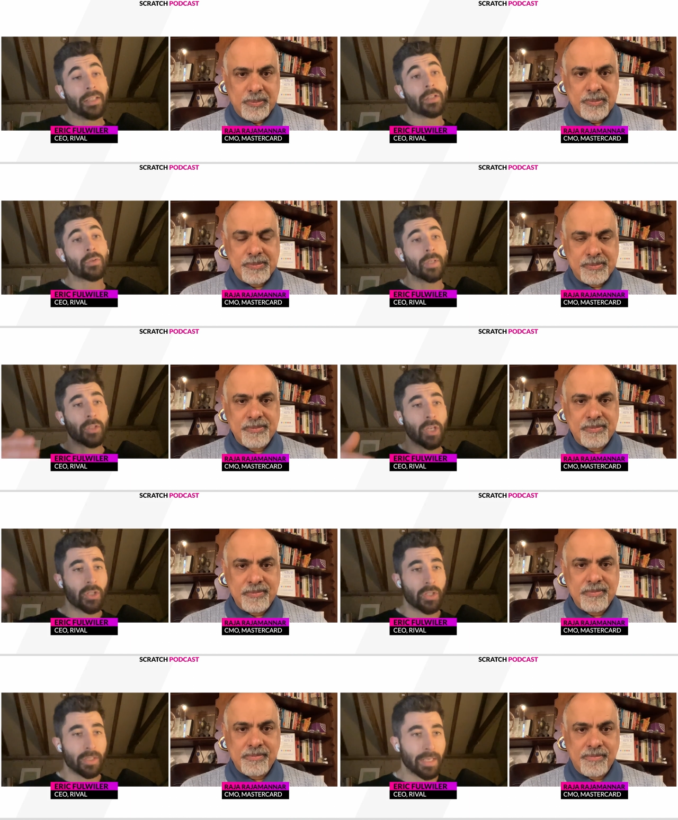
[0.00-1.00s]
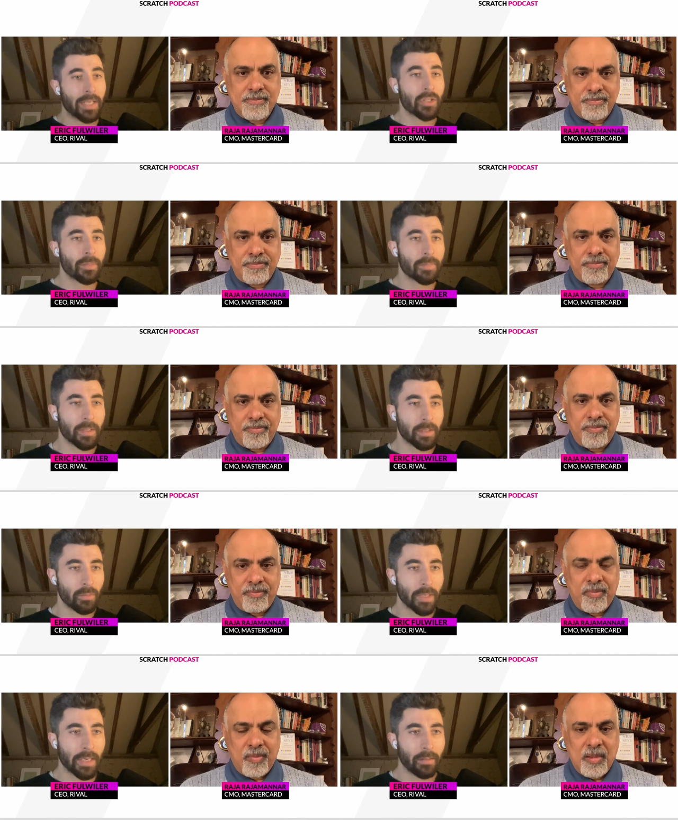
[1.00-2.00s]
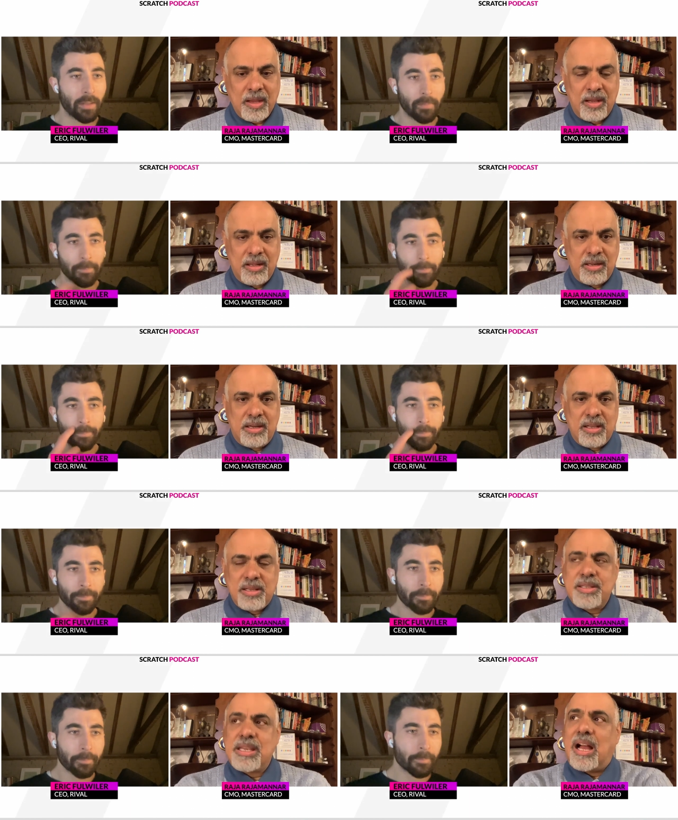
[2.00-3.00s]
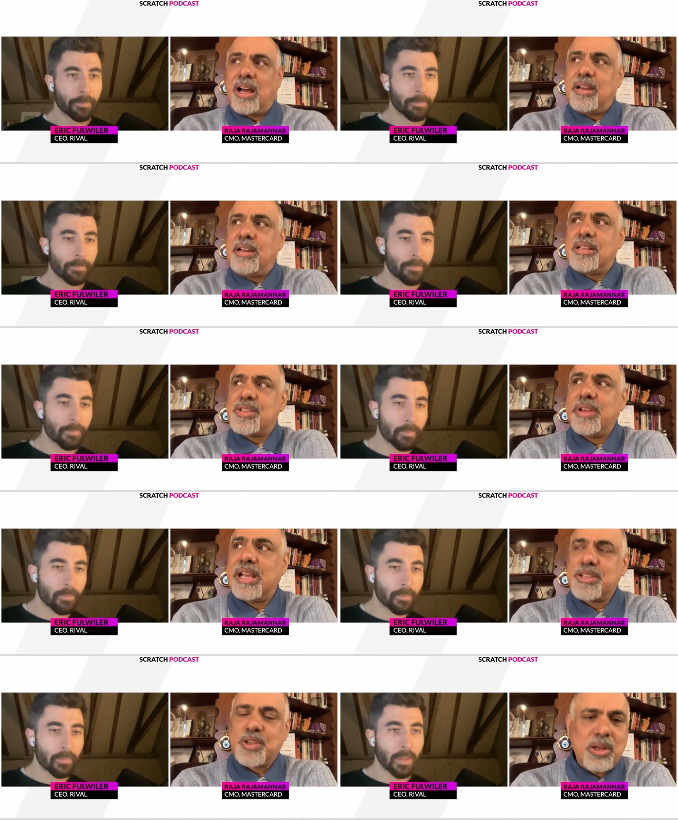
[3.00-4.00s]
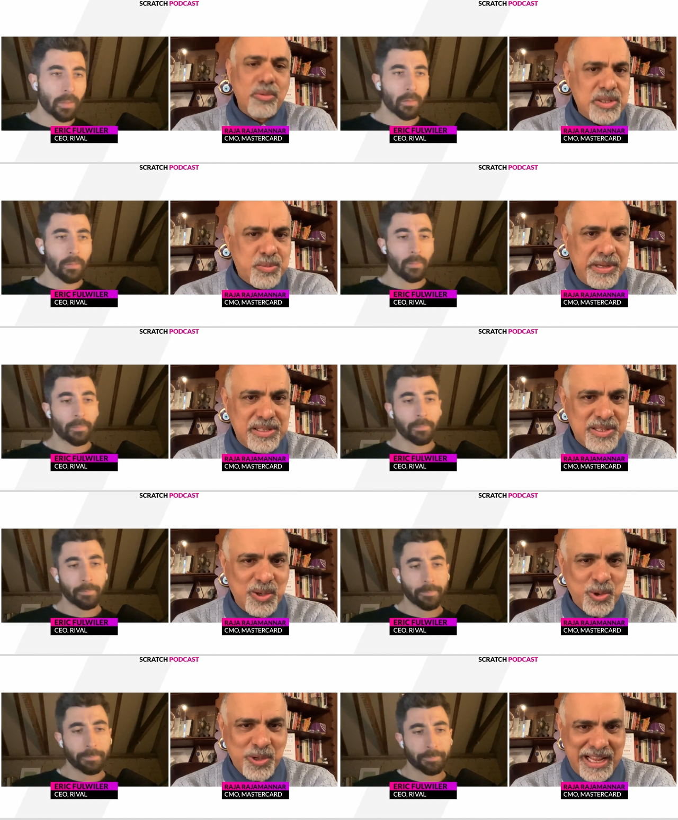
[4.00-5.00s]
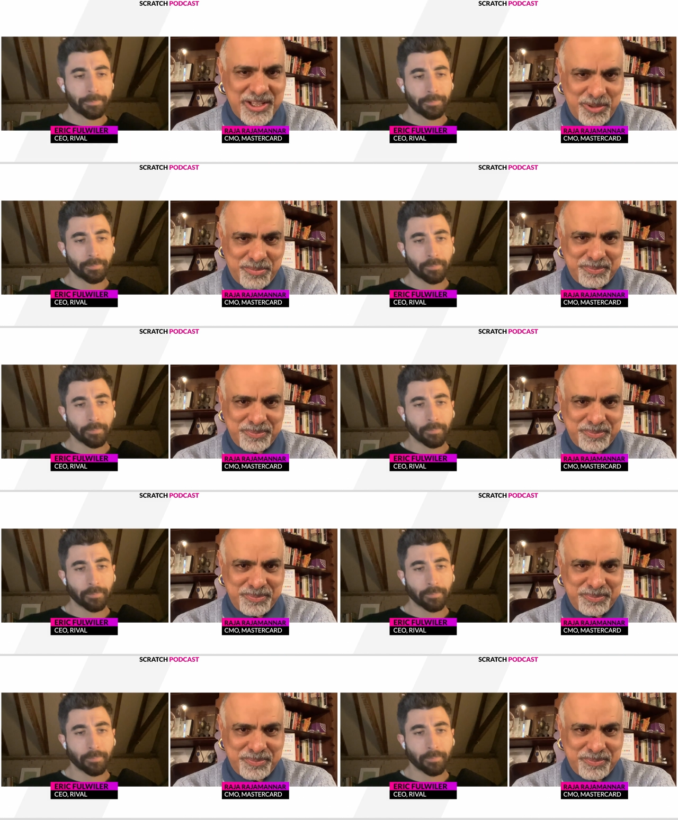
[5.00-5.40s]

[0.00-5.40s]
Speaker 1: industry is changing to catch up to this new reality?
Speaker 2: See, our industry has always been slow to catch up.